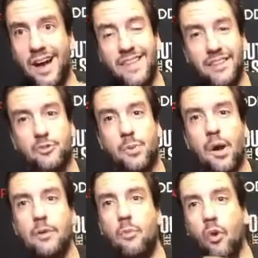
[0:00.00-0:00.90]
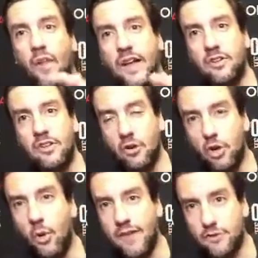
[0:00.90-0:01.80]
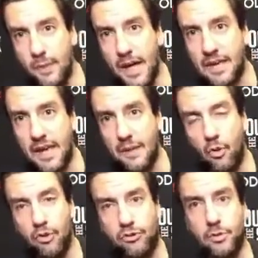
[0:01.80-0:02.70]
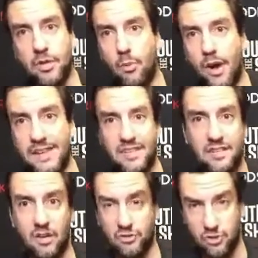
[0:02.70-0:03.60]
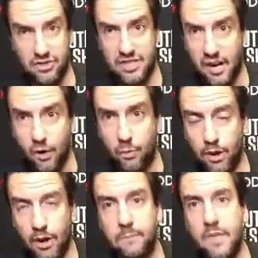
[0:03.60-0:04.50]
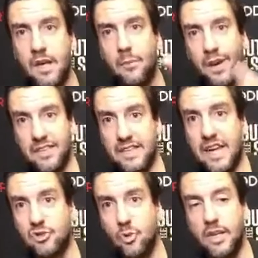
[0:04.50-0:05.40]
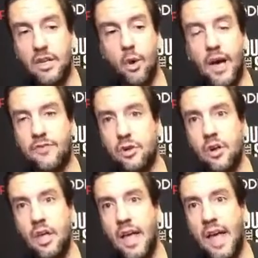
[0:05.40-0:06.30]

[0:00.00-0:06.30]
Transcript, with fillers: I think there's probably more likely they'll go after Matt Campbell, assuming Nebraska does or does not open up. But I think that's who I'd go after.